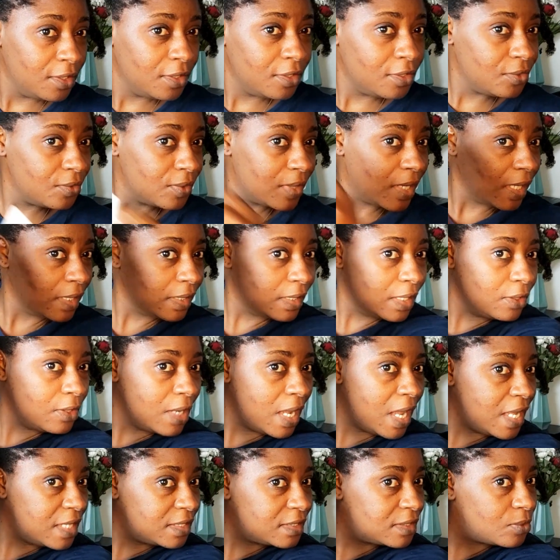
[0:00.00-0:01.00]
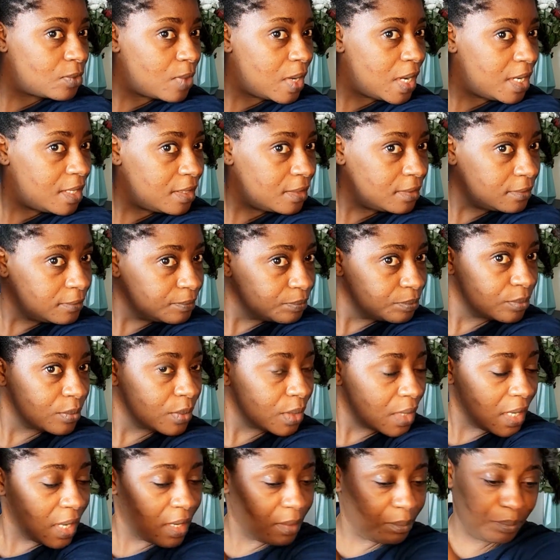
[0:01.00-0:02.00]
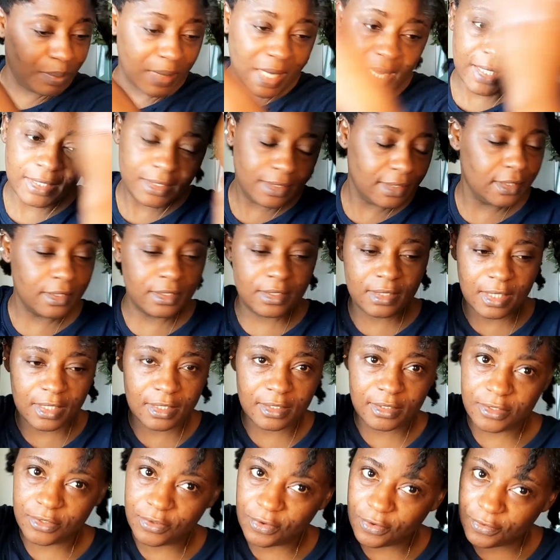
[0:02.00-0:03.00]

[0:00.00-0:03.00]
You can as well apply this as your